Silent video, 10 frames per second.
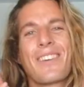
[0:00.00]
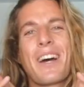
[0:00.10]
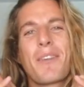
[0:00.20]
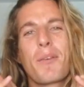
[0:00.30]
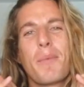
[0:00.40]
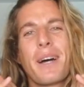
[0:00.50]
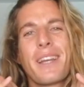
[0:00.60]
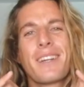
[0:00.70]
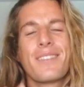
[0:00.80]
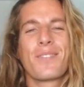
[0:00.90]
All right,
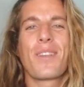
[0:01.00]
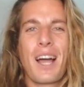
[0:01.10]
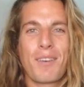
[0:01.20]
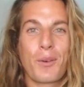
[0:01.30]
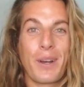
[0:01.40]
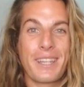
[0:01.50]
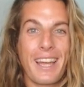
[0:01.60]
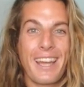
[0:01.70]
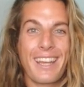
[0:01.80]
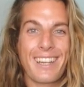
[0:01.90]
everybody, have a great
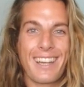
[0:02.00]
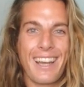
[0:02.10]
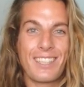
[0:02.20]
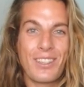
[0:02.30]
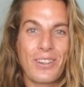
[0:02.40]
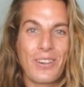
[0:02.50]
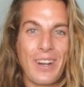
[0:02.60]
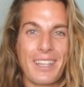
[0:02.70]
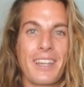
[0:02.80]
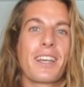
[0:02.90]
day. See
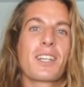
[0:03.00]
you at the